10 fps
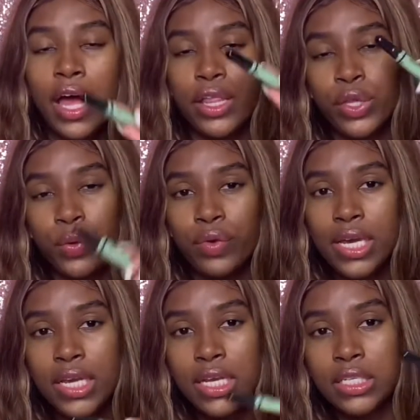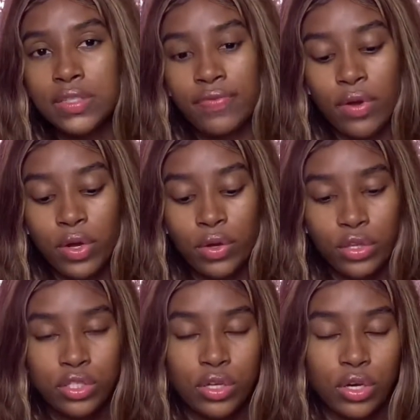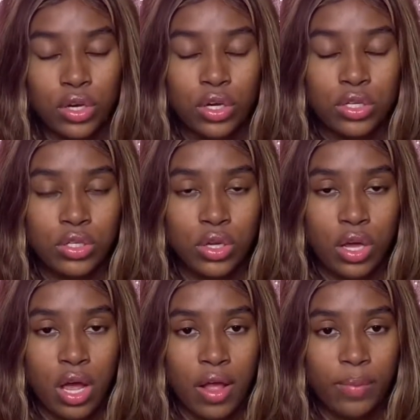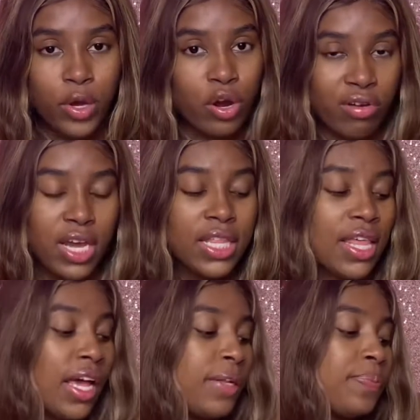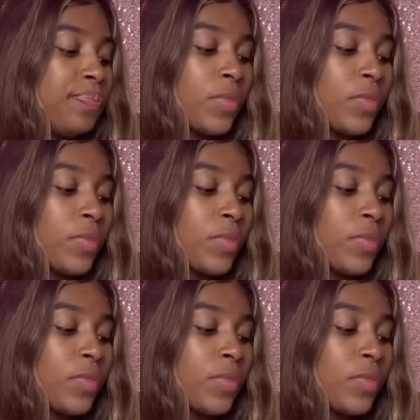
The green is very good to correct that